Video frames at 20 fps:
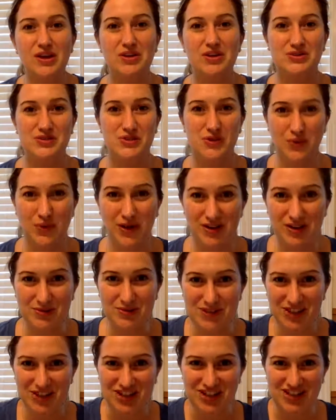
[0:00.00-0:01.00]
So welcome
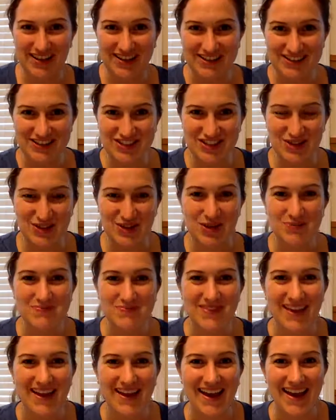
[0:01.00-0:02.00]
to your challenge group,
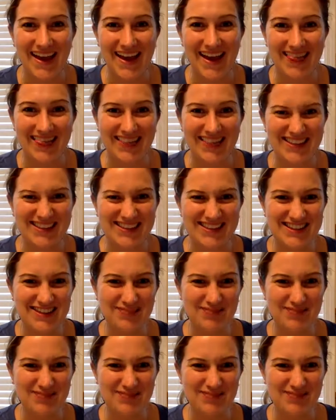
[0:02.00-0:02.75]
and let's get